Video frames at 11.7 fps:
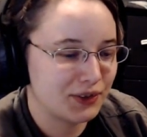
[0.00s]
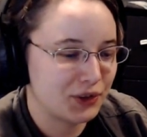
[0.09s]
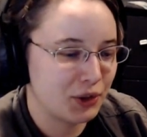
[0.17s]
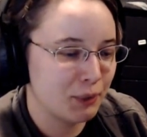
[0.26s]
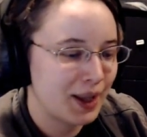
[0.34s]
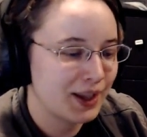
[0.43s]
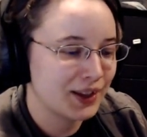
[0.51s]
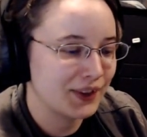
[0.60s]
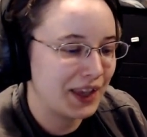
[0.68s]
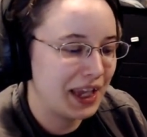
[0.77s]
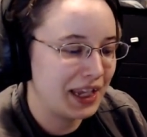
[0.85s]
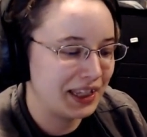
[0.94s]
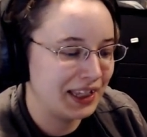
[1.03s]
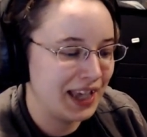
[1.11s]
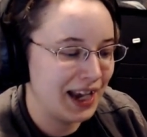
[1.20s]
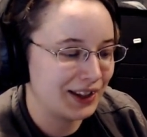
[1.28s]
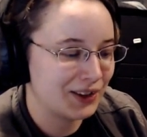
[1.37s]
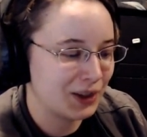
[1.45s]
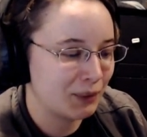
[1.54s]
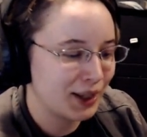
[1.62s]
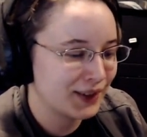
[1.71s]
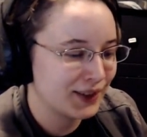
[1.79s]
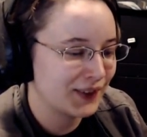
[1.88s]
Quebec is like, yeah,
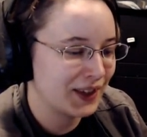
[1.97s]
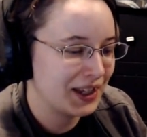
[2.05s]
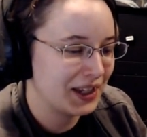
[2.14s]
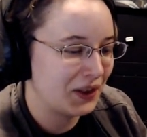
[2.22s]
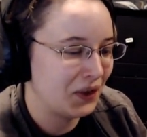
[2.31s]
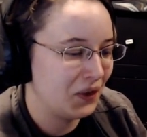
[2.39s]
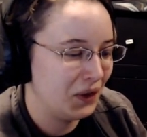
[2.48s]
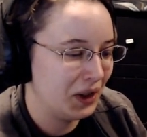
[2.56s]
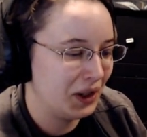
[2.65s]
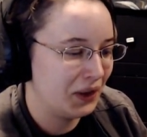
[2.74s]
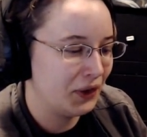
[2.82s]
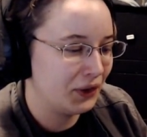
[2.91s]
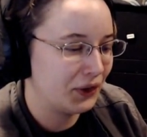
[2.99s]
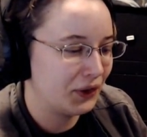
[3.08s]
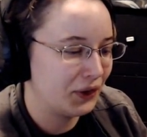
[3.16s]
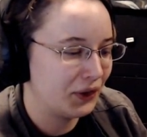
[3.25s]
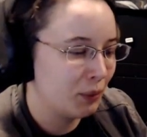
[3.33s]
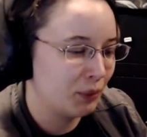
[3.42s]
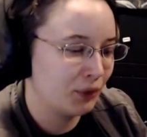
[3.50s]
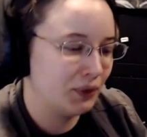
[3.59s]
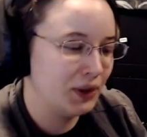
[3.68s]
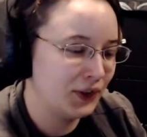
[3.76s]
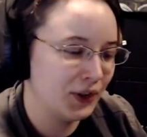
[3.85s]
Quebec is like the
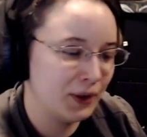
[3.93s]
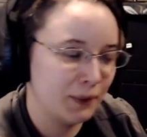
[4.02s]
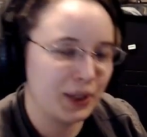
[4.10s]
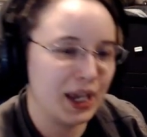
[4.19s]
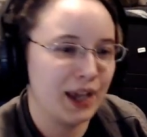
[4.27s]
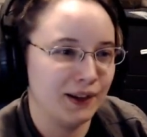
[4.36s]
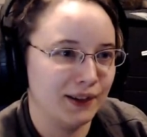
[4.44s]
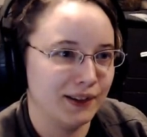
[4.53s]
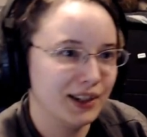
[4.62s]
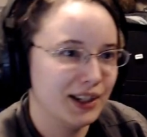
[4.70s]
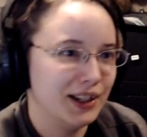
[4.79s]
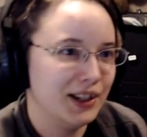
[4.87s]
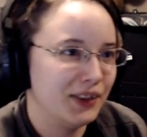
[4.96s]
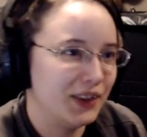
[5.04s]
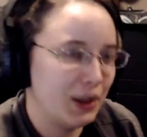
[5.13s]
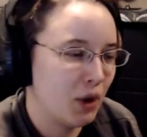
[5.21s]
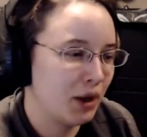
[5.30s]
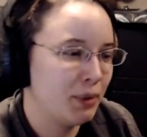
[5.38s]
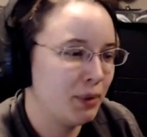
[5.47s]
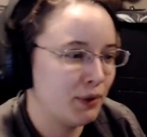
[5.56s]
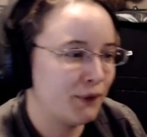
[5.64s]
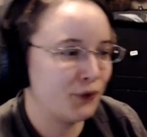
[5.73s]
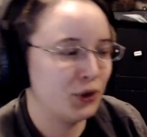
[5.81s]
Tumblrista of Canada. They want to be
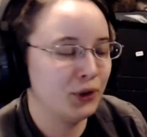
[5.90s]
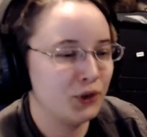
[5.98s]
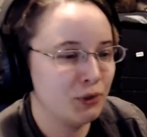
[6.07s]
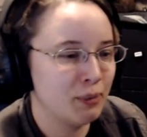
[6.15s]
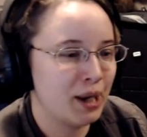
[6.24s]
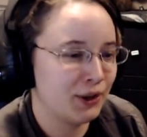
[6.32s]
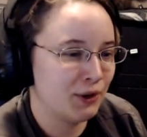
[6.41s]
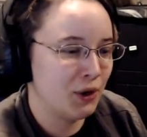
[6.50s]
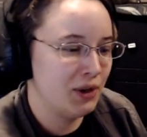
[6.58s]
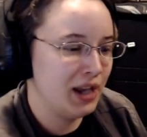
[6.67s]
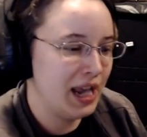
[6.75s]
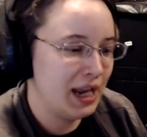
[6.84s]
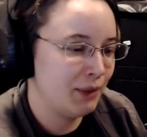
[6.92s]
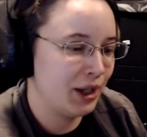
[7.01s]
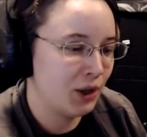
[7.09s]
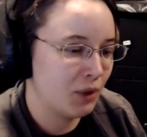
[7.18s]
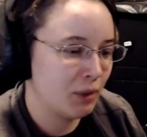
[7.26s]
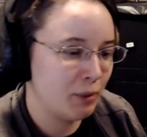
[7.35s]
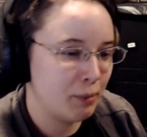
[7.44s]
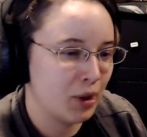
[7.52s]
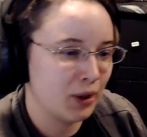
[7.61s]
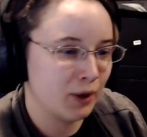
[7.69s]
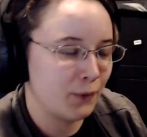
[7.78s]
referred to by their own name. They don't want to be
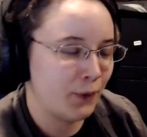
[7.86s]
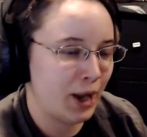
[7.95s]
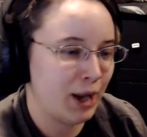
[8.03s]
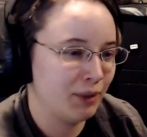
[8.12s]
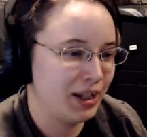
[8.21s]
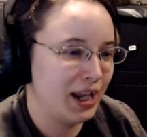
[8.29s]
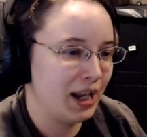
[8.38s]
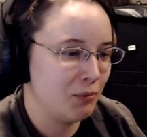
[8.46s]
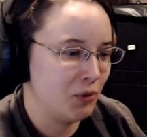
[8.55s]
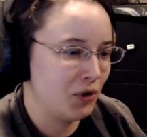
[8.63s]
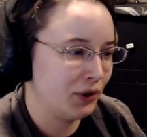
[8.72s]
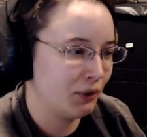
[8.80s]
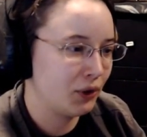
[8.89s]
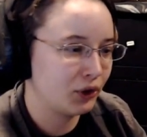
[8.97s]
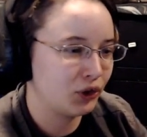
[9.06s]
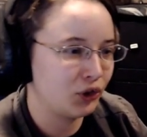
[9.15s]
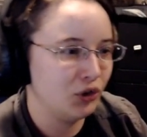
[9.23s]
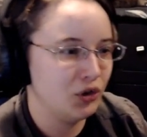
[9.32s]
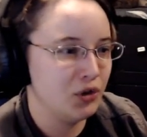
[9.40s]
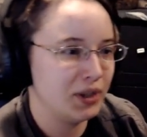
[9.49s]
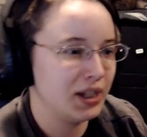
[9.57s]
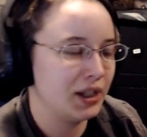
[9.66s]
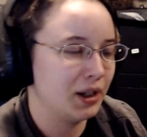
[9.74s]
part of the family anymore. They're all
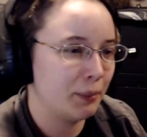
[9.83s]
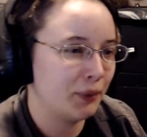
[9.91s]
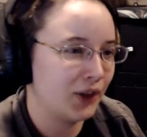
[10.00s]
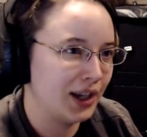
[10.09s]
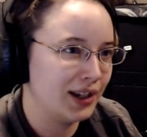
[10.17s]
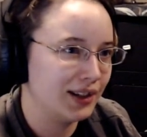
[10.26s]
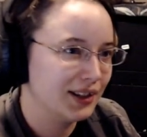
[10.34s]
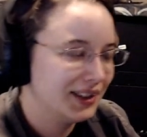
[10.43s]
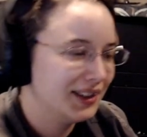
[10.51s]
snooty and uptight.